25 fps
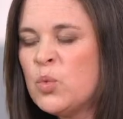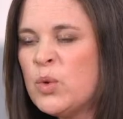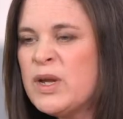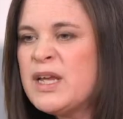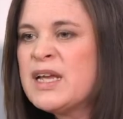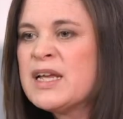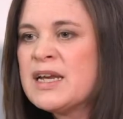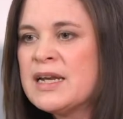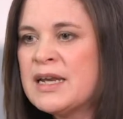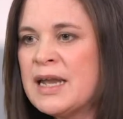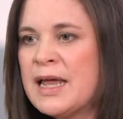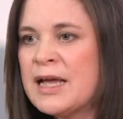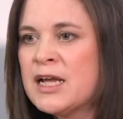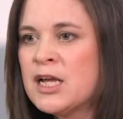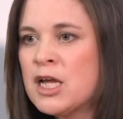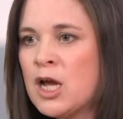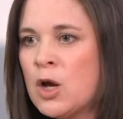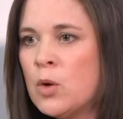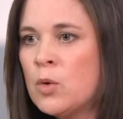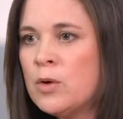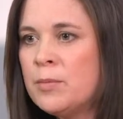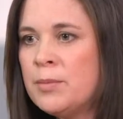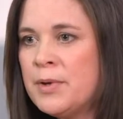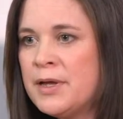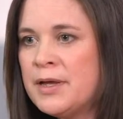we can let
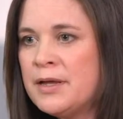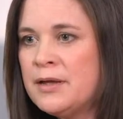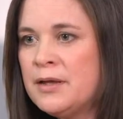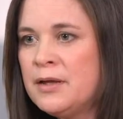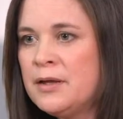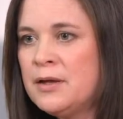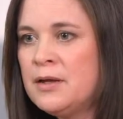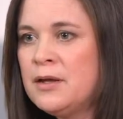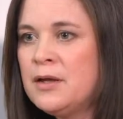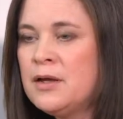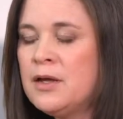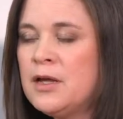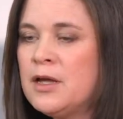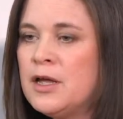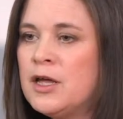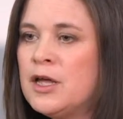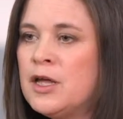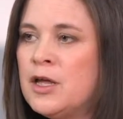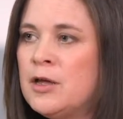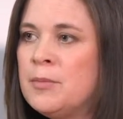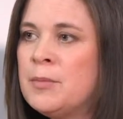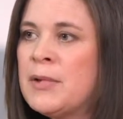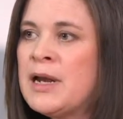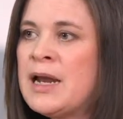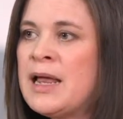go a bit,
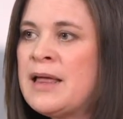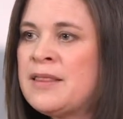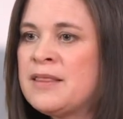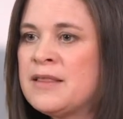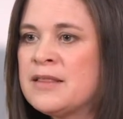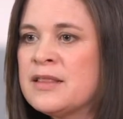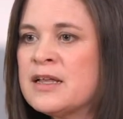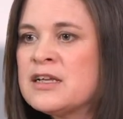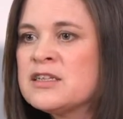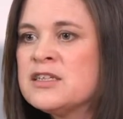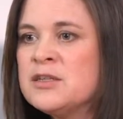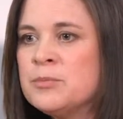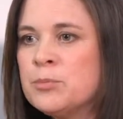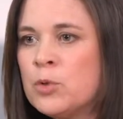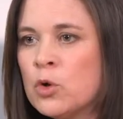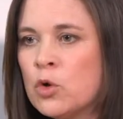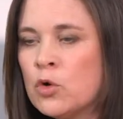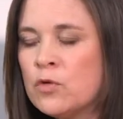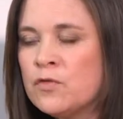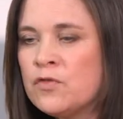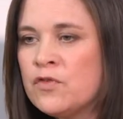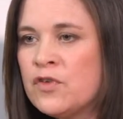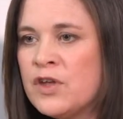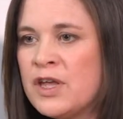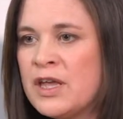and I think that's
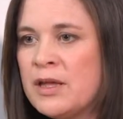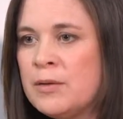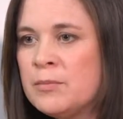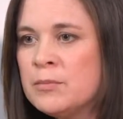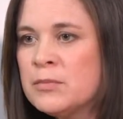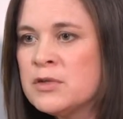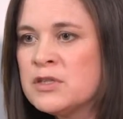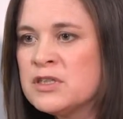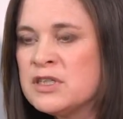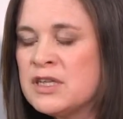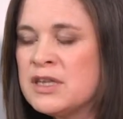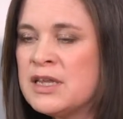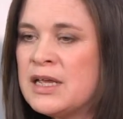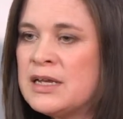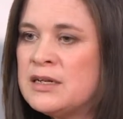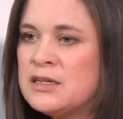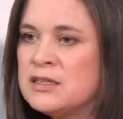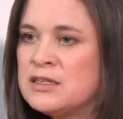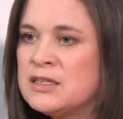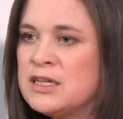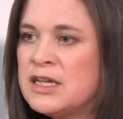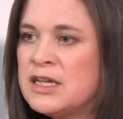important for him, because at the end of the